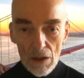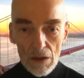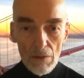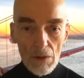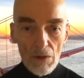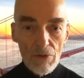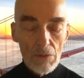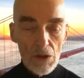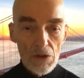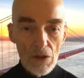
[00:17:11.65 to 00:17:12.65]
coming from
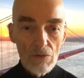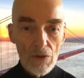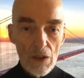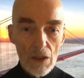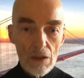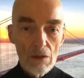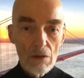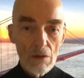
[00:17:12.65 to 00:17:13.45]
the Soviet